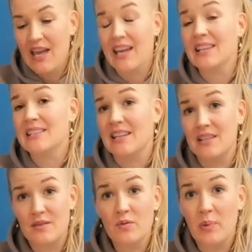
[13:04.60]

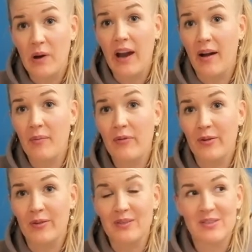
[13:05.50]
It's super
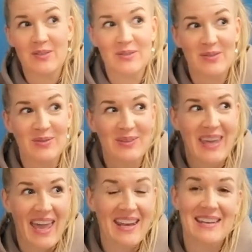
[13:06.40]
helpful to
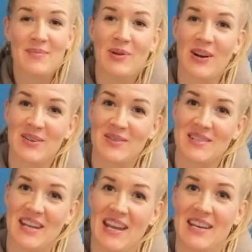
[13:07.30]
gain deeper
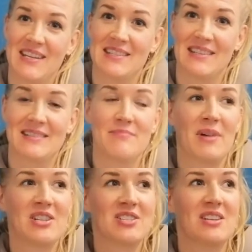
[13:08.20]
understandings. It's
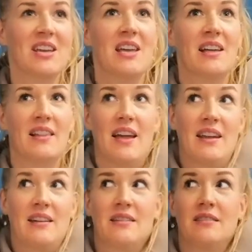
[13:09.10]
much
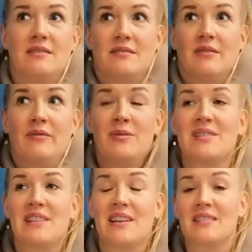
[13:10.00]
like, of course,
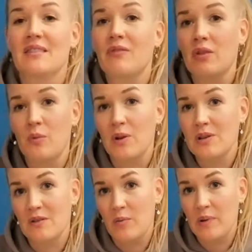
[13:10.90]
like a different world
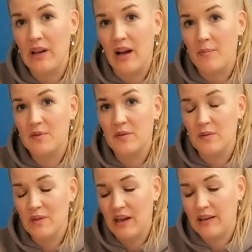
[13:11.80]
is opening up to you
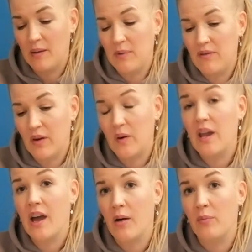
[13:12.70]
that can be very
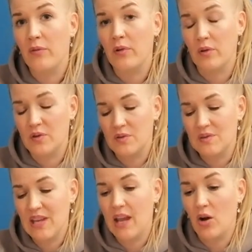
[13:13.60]
helpful, or to
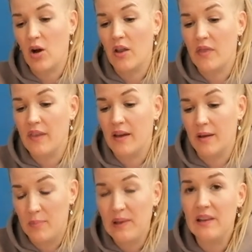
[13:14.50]
take on the
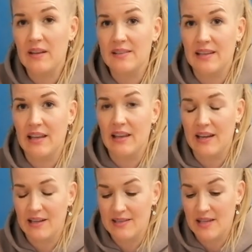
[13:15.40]
abilities, again, like
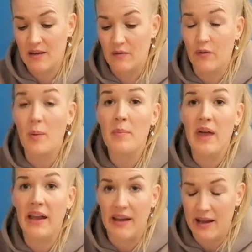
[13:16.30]
I said, from
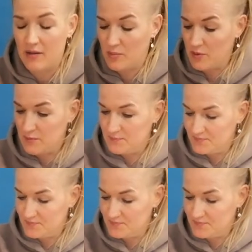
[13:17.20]
that animal.